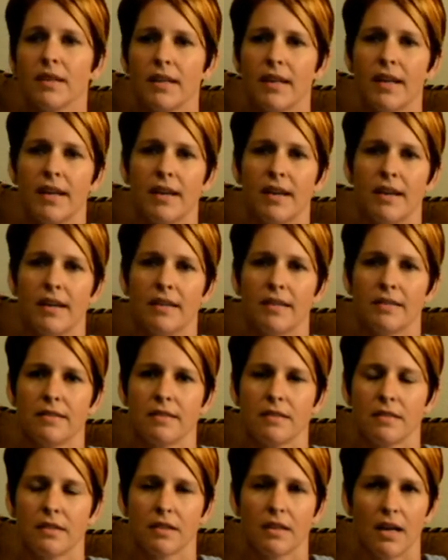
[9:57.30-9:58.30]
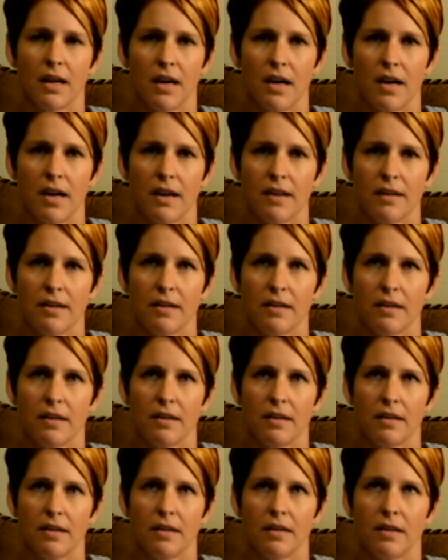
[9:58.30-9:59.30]
And God
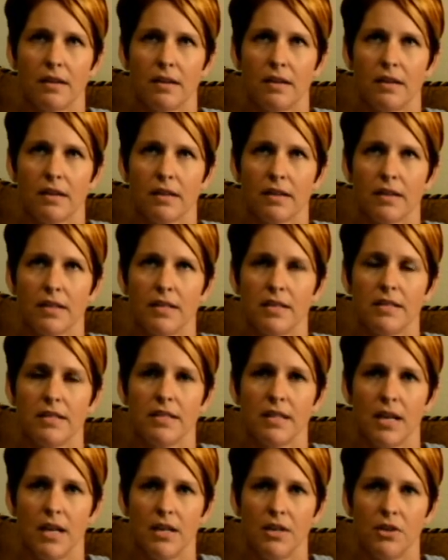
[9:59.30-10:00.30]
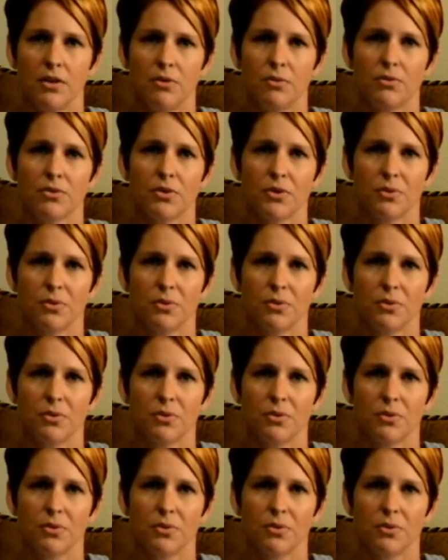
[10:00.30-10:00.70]
continued